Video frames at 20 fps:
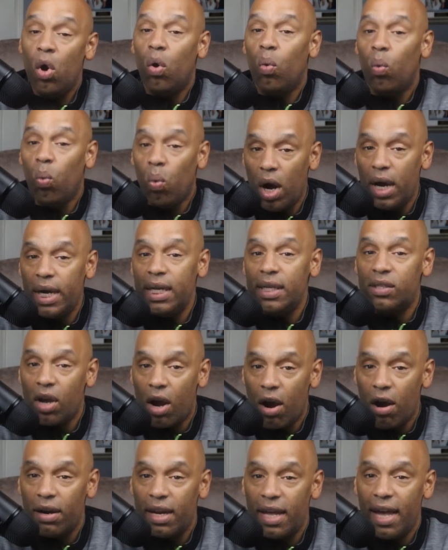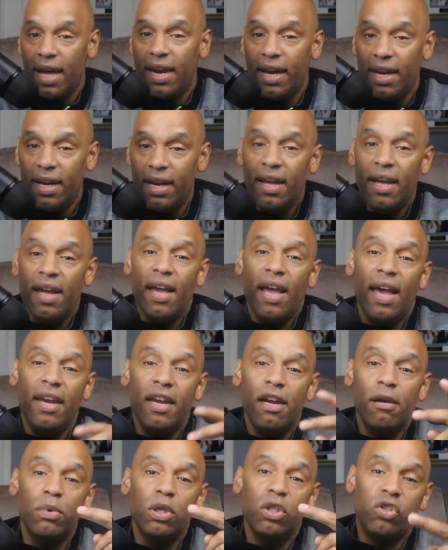One, he's hard headed. And
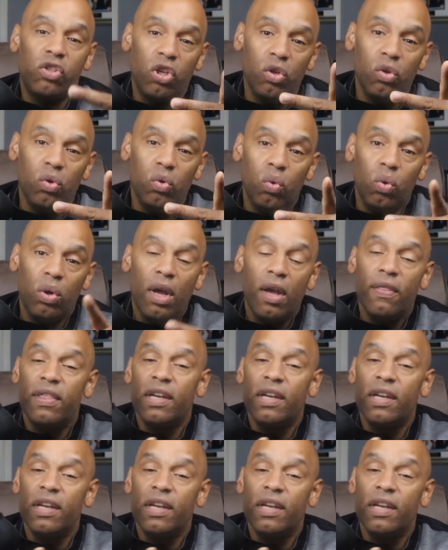number two,